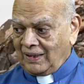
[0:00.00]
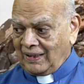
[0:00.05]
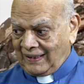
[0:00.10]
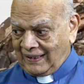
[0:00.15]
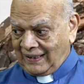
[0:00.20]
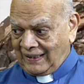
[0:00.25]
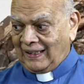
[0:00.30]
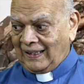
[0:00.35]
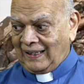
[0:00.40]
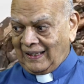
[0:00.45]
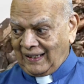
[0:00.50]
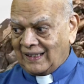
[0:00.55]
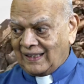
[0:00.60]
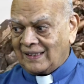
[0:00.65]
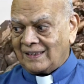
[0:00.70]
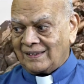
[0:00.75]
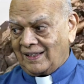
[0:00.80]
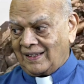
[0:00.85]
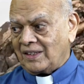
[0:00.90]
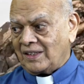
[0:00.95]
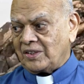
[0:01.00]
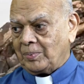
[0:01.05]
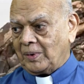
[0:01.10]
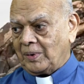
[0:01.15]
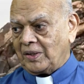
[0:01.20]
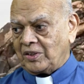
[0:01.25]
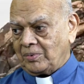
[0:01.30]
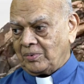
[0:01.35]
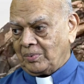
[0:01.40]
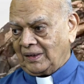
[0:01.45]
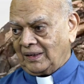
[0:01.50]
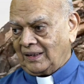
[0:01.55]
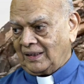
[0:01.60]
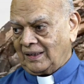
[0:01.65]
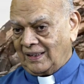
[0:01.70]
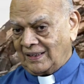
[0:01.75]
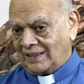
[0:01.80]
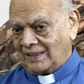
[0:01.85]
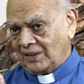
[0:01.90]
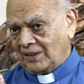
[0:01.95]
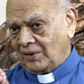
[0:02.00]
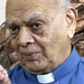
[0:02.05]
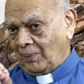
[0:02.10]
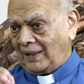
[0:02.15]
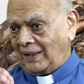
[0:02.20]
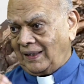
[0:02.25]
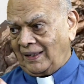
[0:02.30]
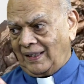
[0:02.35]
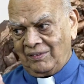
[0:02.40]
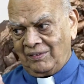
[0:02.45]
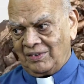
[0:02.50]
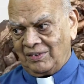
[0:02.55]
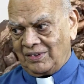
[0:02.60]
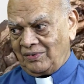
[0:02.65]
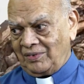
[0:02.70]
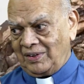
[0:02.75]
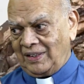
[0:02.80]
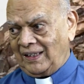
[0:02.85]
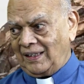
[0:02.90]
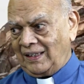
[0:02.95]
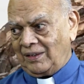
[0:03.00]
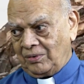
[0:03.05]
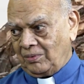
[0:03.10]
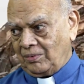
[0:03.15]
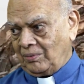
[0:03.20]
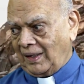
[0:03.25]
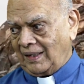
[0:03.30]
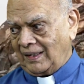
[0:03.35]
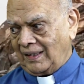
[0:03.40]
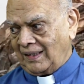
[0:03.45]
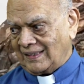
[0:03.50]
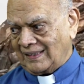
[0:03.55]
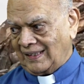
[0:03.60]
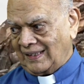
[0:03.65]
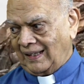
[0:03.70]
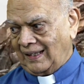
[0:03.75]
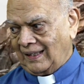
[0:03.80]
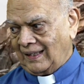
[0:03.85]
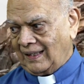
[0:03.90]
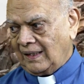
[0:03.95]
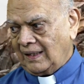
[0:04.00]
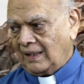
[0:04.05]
He is responsible. This is one thing which we need to understand.